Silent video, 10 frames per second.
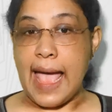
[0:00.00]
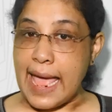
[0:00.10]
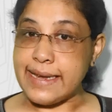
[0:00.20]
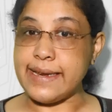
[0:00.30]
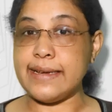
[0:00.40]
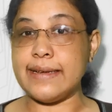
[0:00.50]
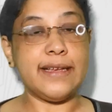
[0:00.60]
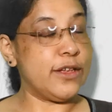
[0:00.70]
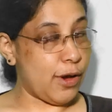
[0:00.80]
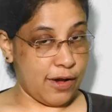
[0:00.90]
and
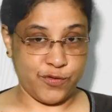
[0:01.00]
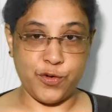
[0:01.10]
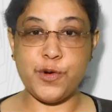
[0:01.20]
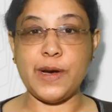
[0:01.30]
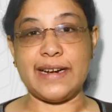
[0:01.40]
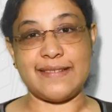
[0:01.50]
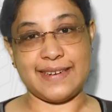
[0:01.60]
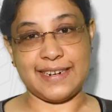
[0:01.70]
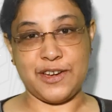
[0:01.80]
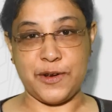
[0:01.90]
you have to
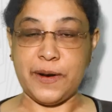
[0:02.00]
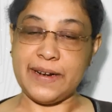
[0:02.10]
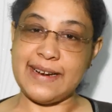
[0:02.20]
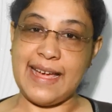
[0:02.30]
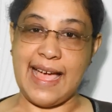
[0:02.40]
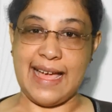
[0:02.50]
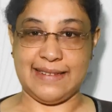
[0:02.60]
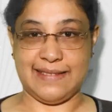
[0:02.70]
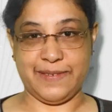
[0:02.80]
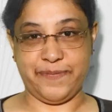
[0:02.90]
construct your
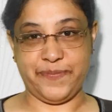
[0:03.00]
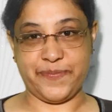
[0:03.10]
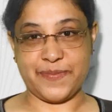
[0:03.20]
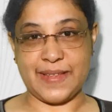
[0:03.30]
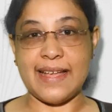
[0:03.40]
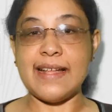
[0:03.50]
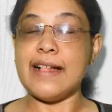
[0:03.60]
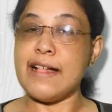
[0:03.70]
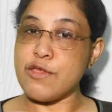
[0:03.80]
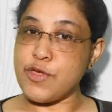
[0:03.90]
answer.
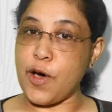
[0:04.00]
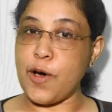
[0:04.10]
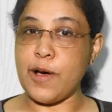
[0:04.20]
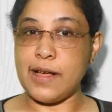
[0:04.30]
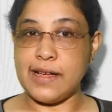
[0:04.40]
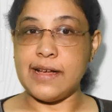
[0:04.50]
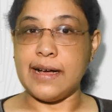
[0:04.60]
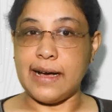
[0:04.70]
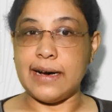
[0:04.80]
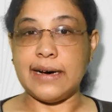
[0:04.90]
So
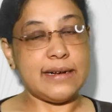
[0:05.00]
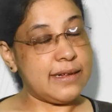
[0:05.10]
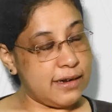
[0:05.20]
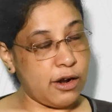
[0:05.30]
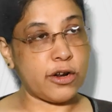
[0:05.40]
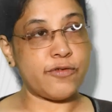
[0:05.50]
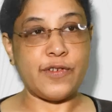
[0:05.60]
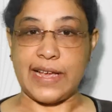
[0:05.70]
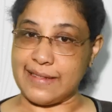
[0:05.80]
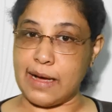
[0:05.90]
a lot of
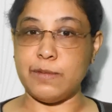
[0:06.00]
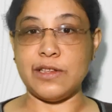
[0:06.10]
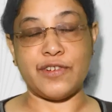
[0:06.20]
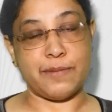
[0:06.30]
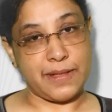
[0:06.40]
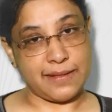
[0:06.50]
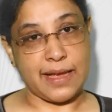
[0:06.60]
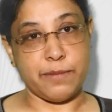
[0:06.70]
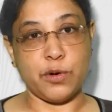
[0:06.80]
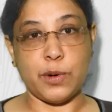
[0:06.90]
examples from the
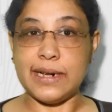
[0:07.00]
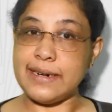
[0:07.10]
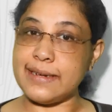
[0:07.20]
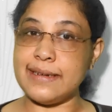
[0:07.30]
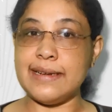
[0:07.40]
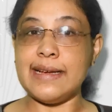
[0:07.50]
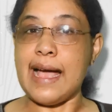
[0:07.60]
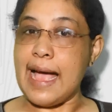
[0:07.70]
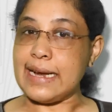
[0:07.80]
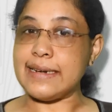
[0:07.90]
cyber world,
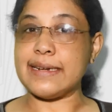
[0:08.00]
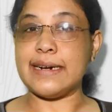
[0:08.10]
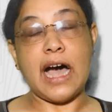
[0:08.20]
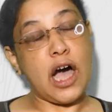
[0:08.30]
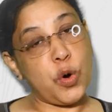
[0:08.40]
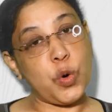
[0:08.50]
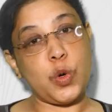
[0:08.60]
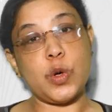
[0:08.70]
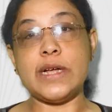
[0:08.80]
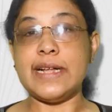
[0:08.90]
and how
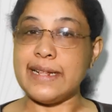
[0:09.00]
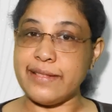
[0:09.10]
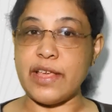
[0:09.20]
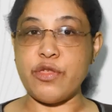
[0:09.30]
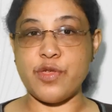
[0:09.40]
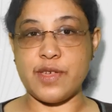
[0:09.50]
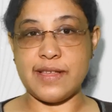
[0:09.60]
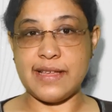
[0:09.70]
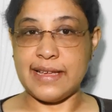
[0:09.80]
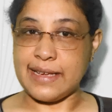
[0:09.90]
this
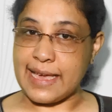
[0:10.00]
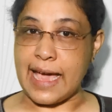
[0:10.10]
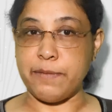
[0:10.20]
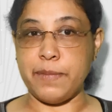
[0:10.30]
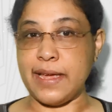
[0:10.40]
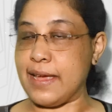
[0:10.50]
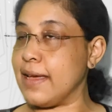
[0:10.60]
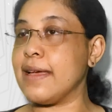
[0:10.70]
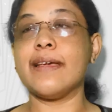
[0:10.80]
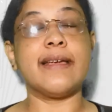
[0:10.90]
can
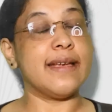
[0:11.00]
be,